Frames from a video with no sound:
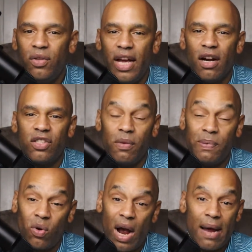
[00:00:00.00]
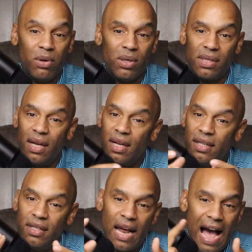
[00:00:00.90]
their subscribers.
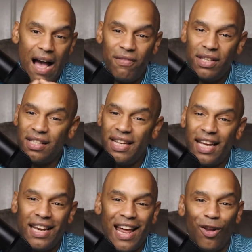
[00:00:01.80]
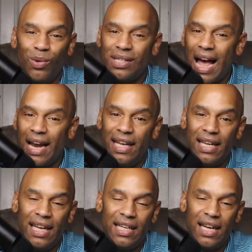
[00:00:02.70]
Obviously, Canelo's not
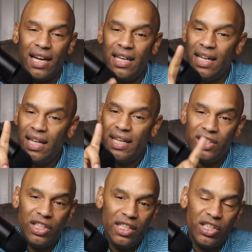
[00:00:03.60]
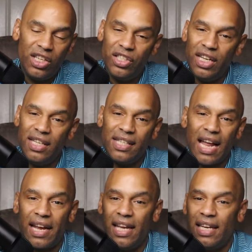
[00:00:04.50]
getting it done. GGG's
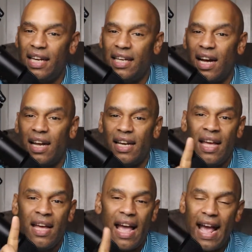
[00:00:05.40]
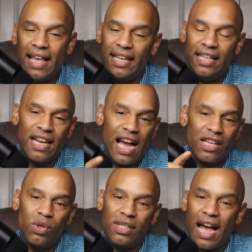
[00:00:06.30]
not getting it done. Anthony
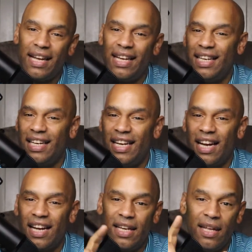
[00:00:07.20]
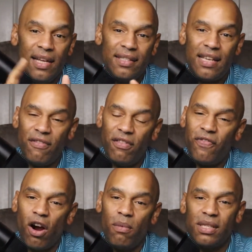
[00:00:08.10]
Joshua's not getting it done. Tevin
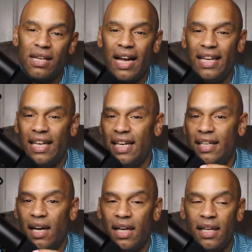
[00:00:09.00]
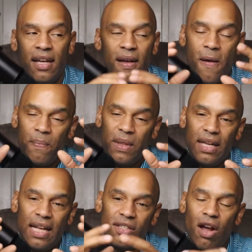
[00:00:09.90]
Farmer's not getting it done.
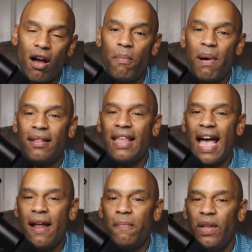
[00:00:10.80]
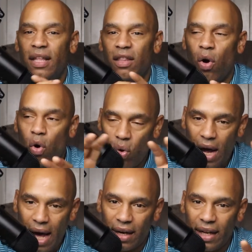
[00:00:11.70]
Let's talk about that in the whole
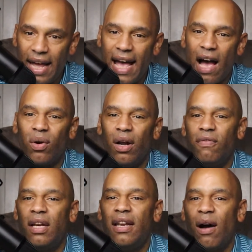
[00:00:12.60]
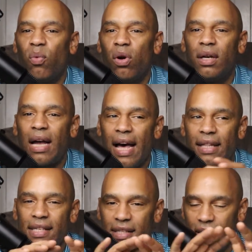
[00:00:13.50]
kind of layout of the network, how
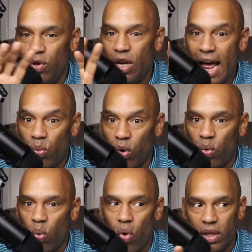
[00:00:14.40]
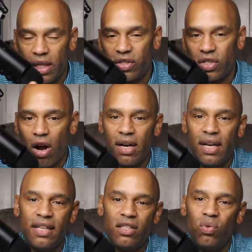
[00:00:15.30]
this network war that
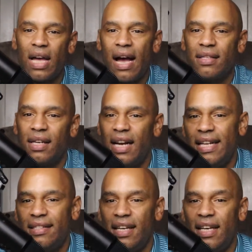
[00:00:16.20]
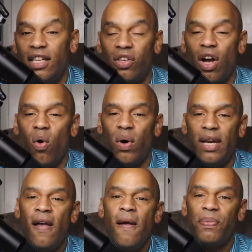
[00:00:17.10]
started in 2018 is
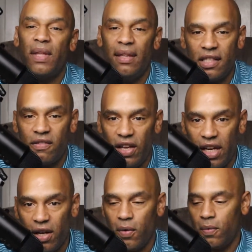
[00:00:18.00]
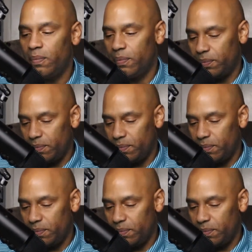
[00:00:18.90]
going in this video.